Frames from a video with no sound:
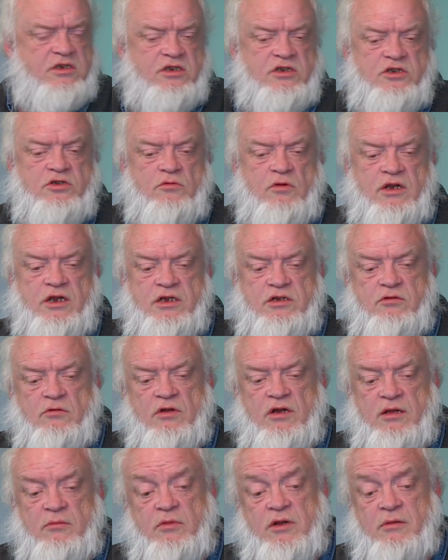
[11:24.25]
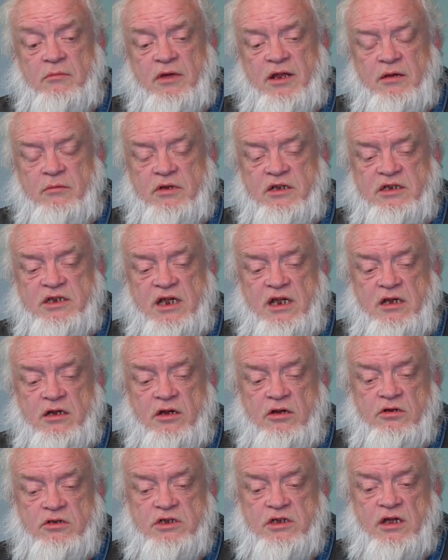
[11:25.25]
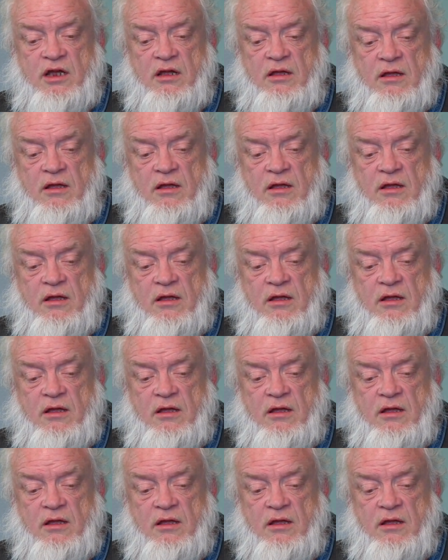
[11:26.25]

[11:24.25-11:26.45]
to 2020, but it might have been 10 years.